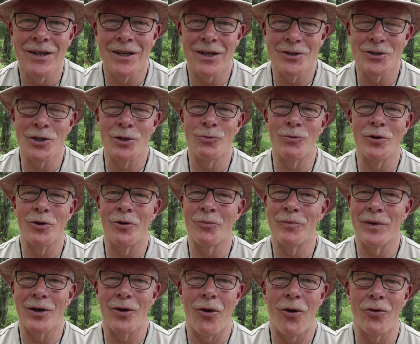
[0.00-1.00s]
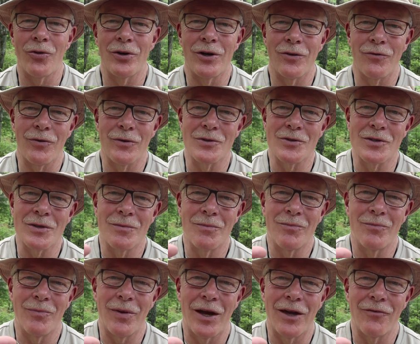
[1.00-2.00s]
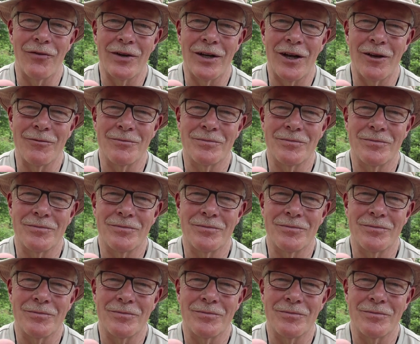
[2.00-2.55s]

because it will make all the difference. Bye for now.